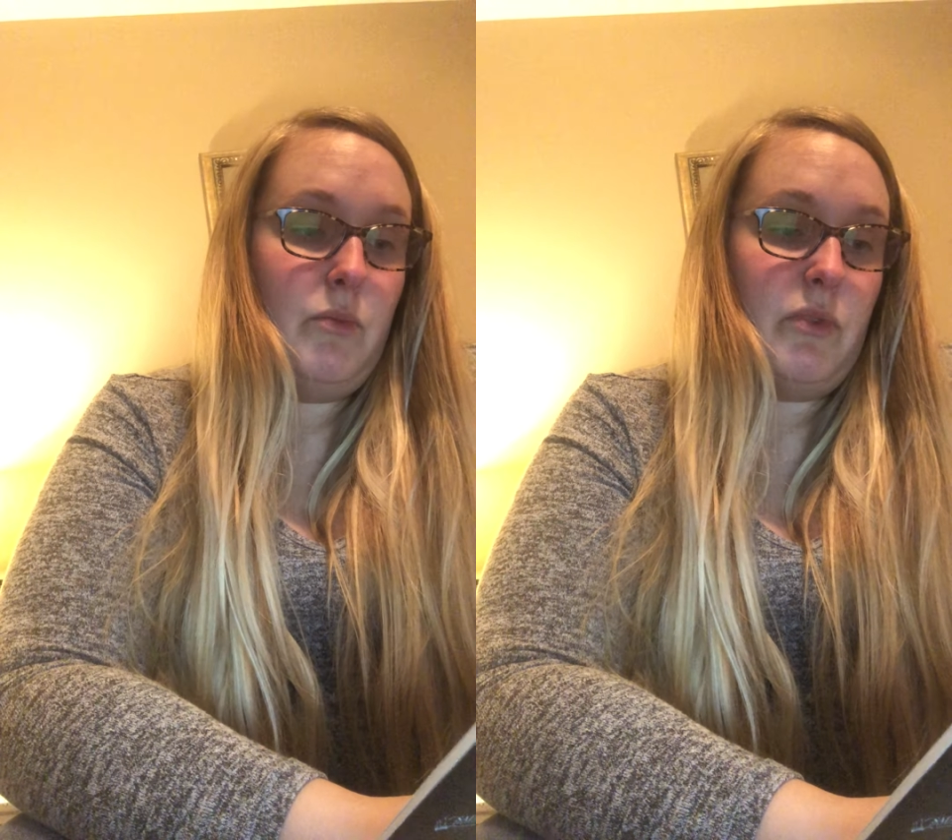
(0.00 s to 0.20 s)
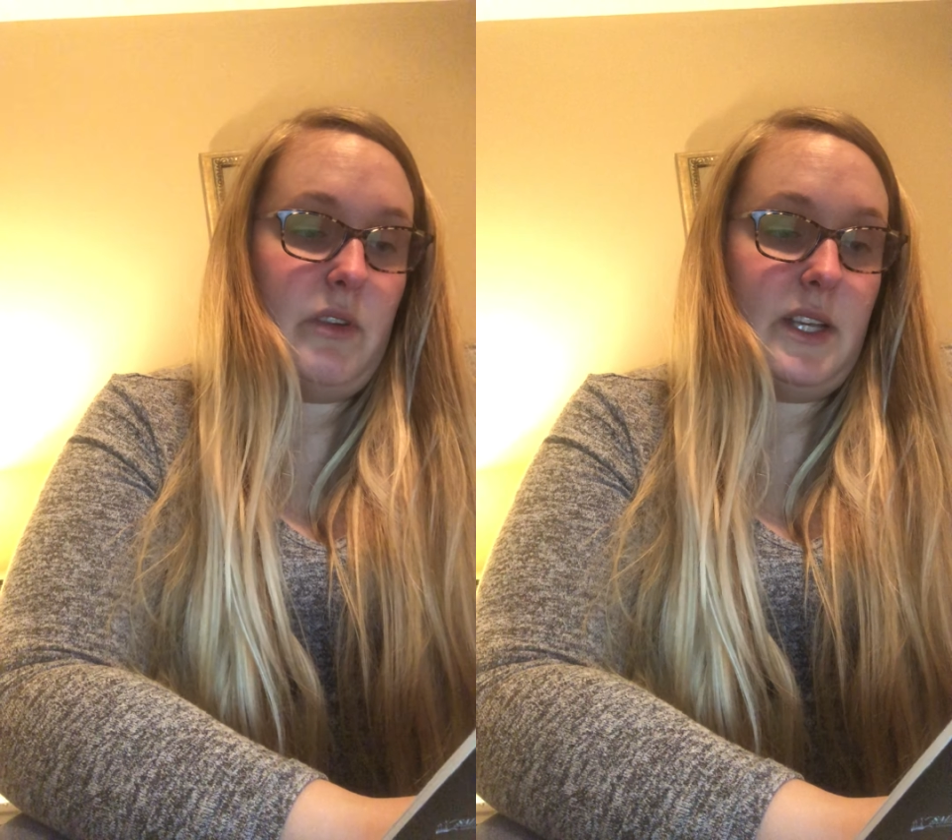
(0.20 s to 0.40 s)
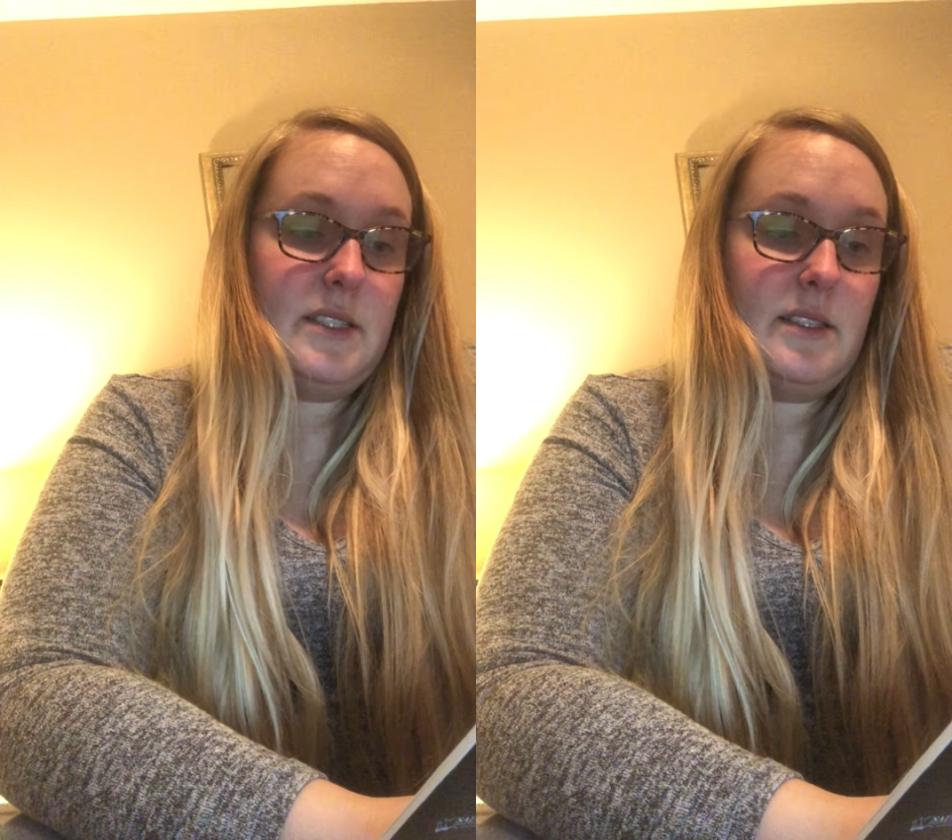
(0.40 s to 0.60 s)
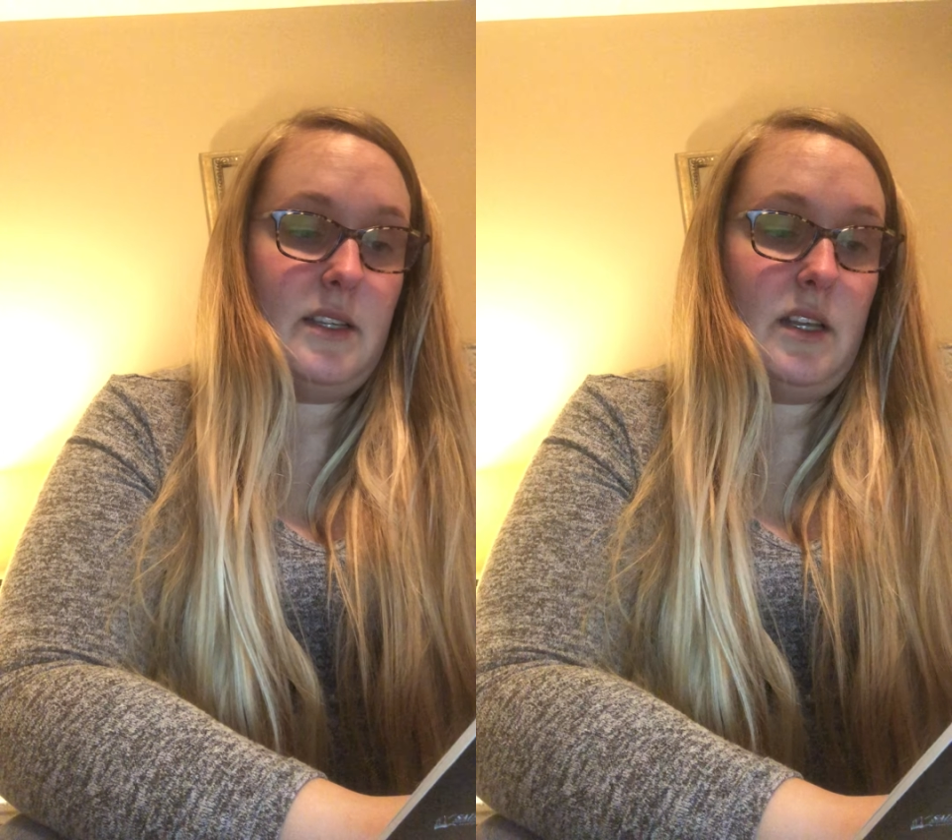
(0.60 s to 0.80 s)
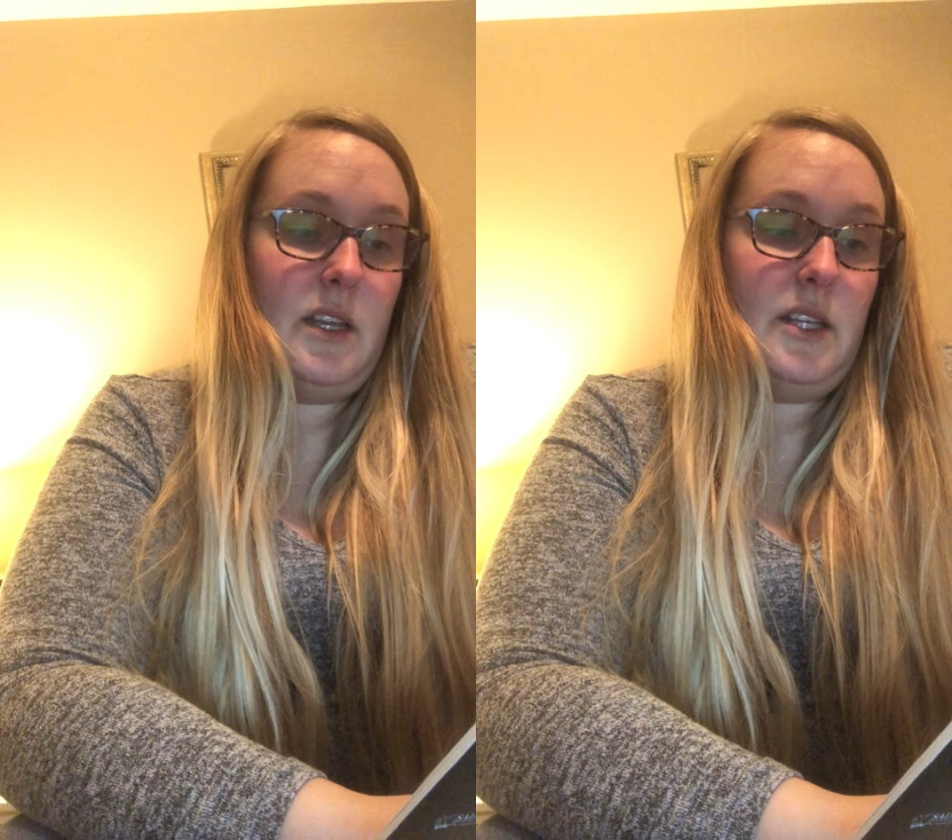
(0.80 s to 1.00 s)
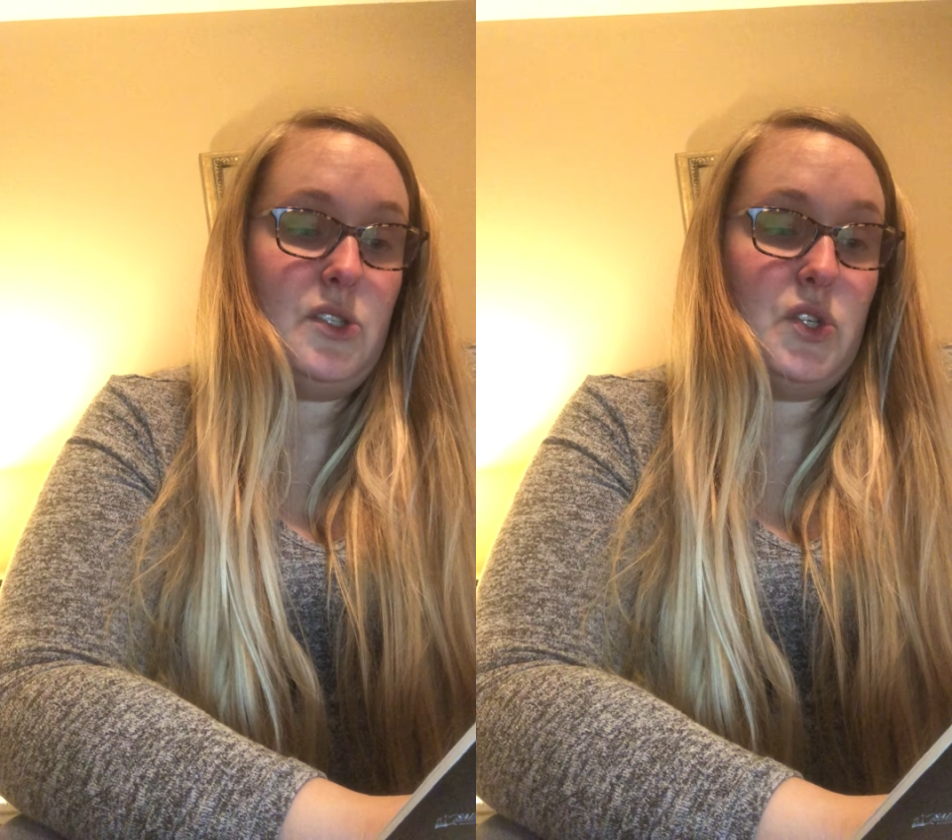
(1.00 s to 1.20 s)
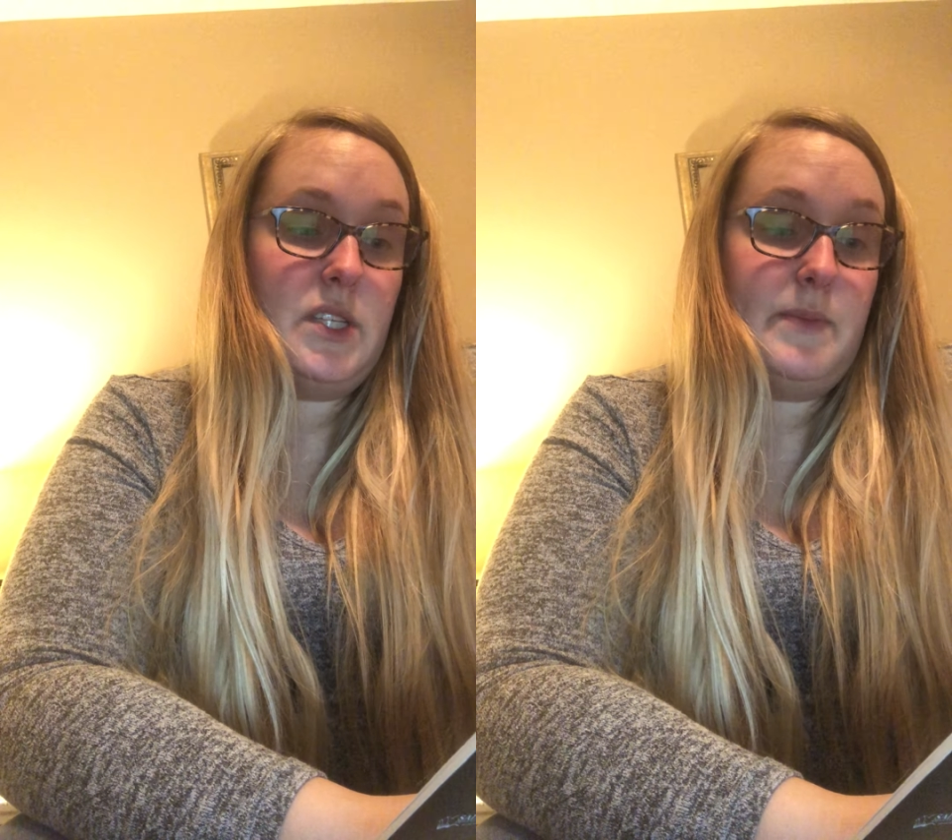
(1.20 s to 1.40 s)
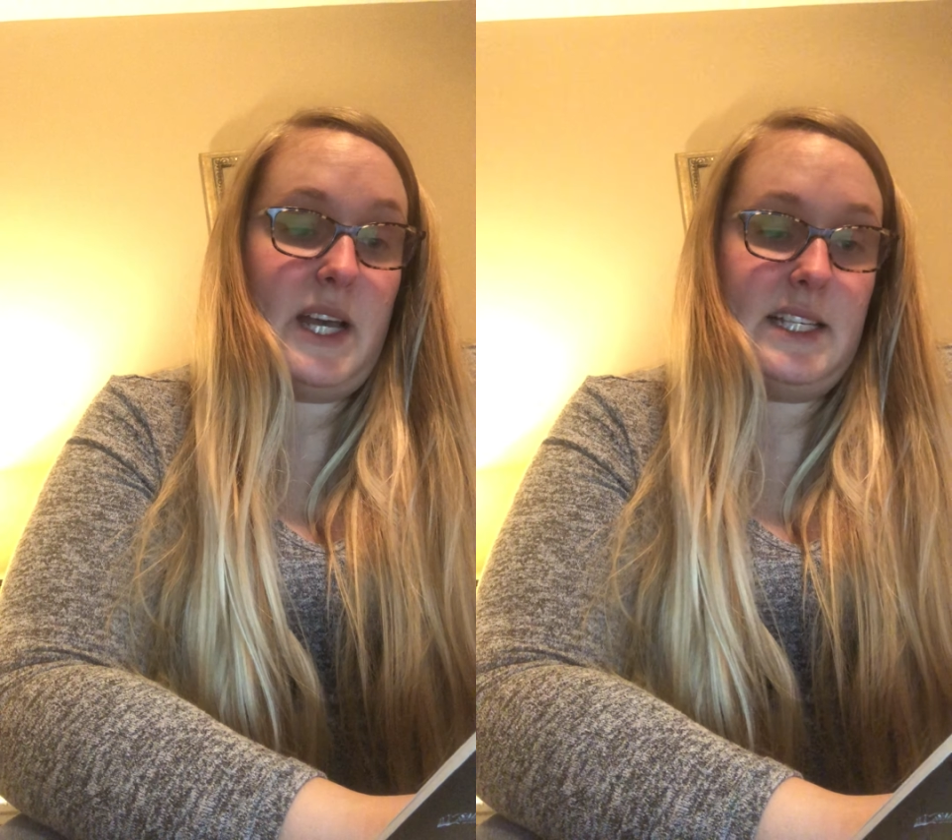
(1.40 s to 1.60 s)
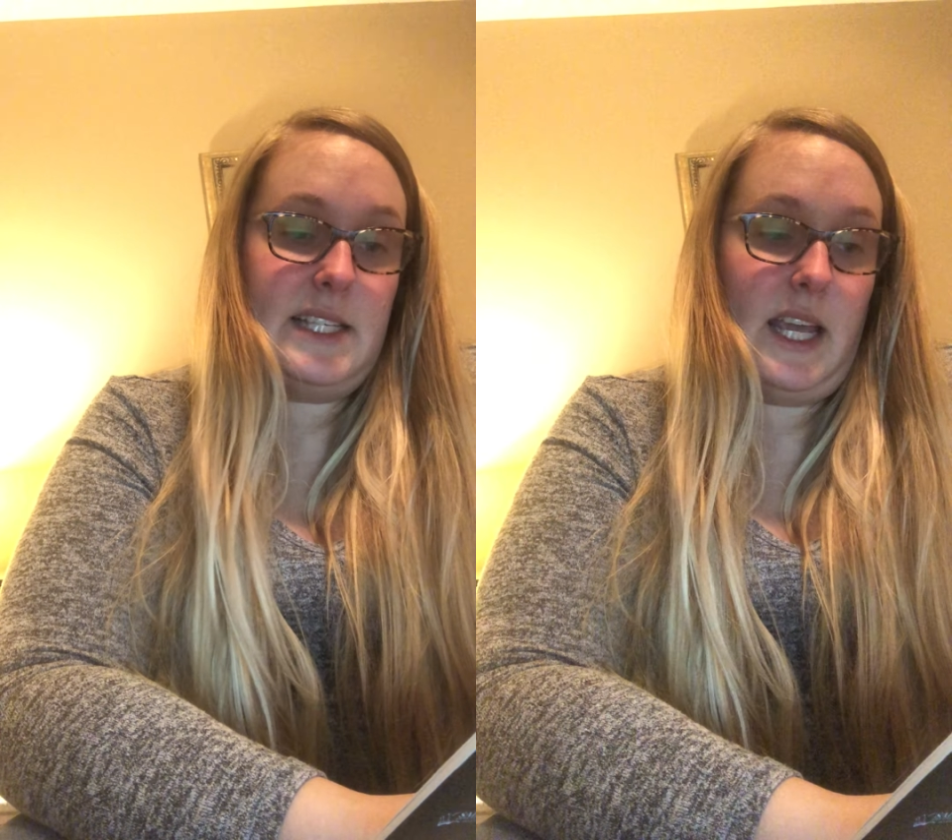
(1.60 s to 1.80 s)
Brutus, "It's just past